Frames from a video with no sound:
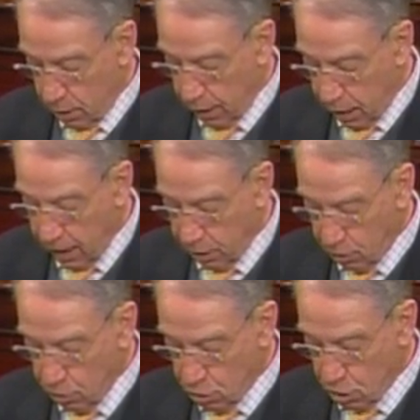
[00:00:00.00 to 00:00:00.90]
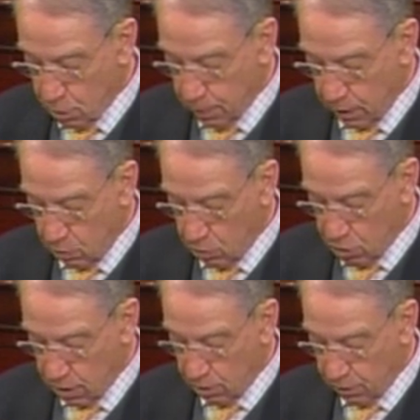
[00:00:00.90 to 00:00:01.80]
And I introduced this bill with
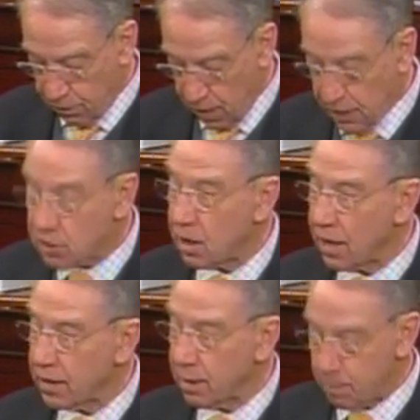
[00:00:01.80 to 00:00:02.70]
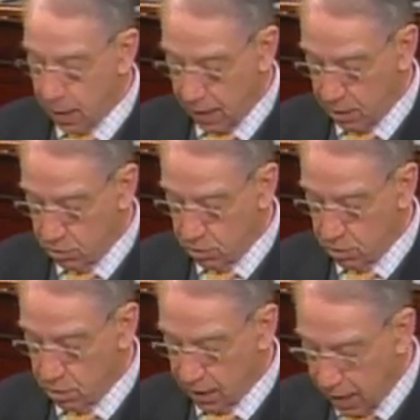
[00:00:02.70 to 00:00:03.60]
Senator Feinstein that
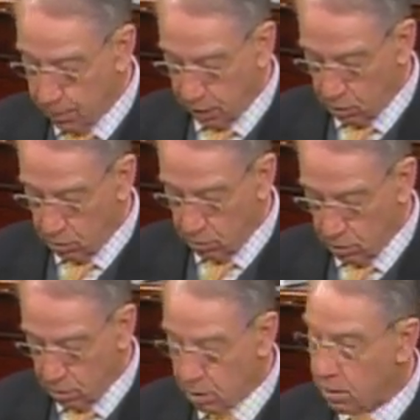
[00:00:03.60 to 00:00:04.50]
bans the chemicals